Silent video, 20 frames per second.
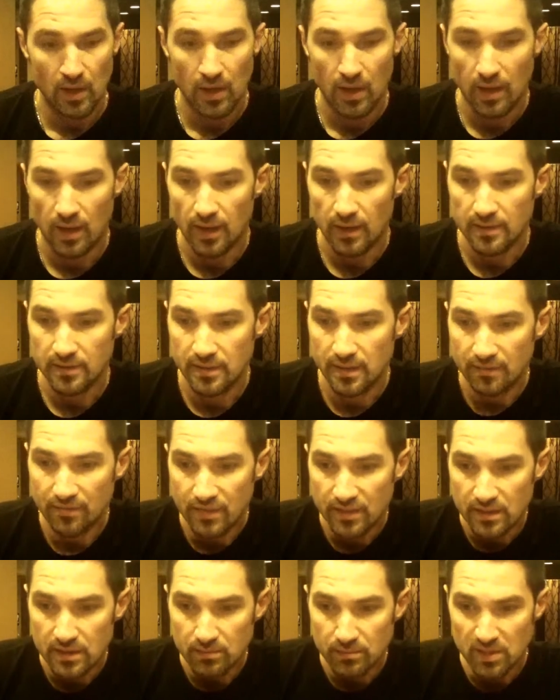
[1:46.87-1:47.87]
uh,
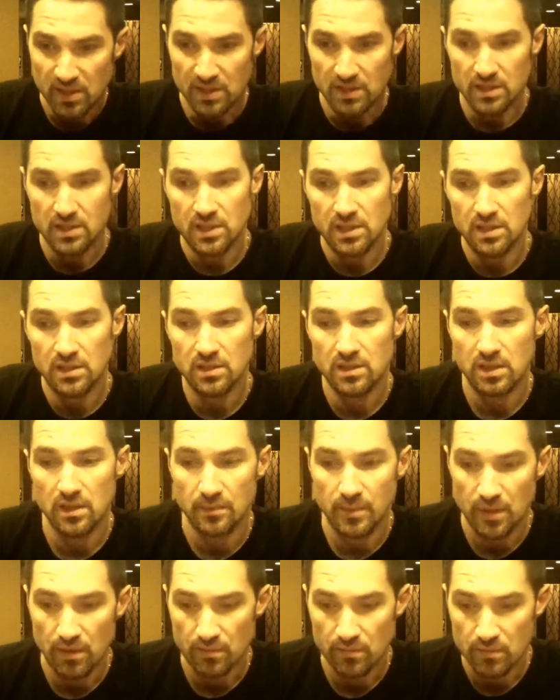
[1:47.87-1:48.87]
definitely some cassis
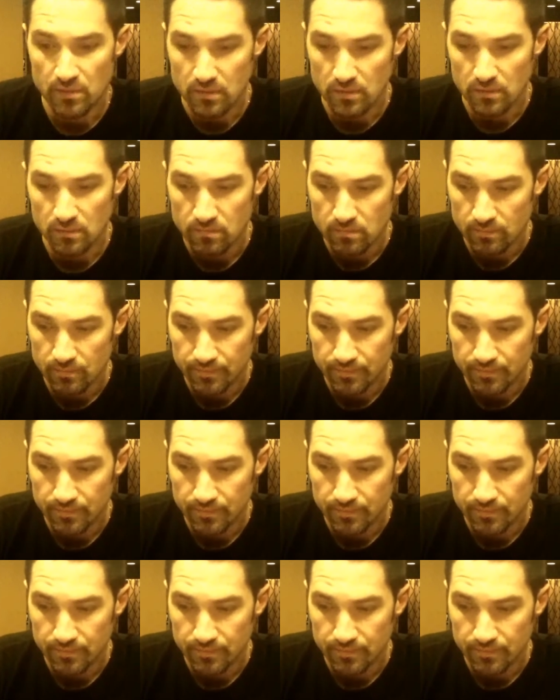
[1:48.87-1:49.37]
coming through.